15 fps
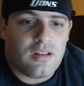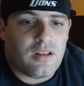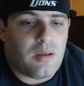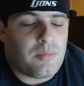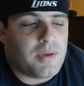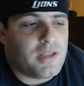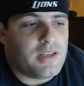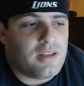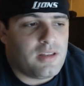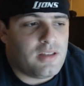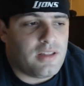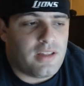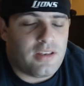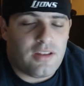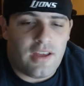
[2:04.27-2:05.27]
I mean,
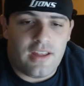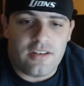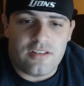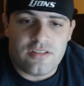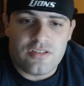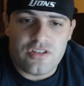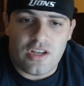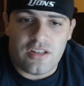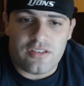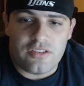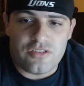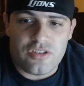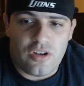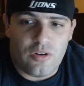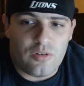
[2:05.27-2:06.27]
and then you had
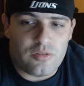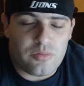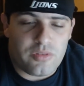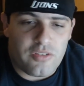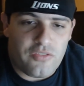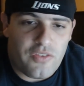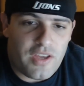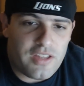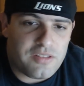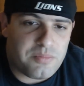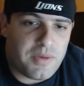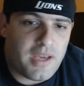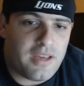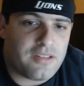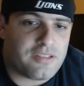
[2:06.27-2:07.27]
Jason Jones with the face
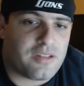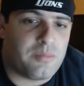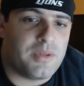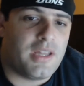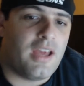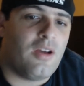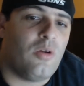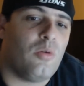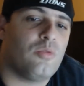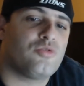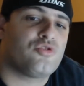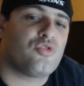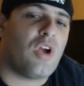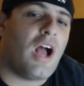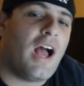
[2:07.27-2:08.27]
mask. I mean, that whole
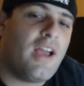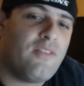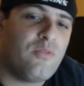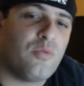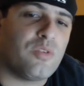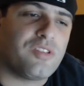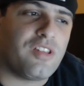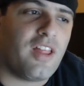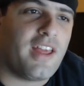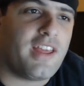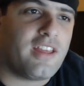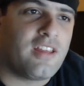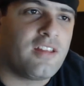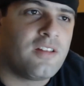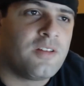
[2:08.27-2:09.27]
drive was
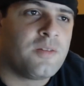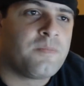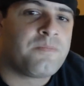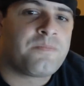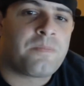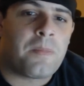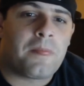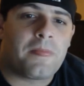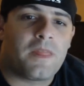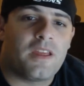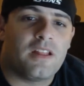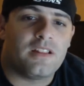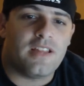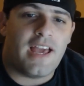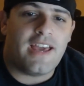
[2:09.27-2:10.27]
like
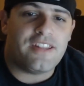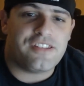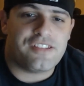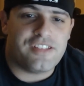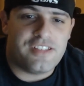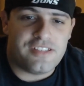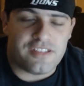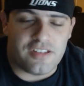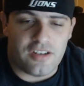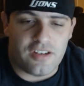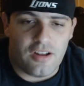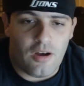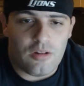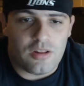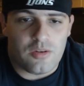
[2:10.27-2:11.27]
last season
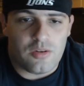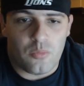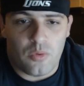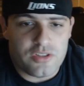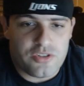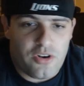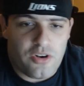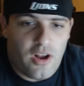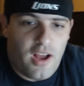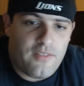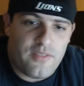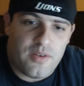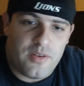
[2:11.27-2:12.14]
all in one drive.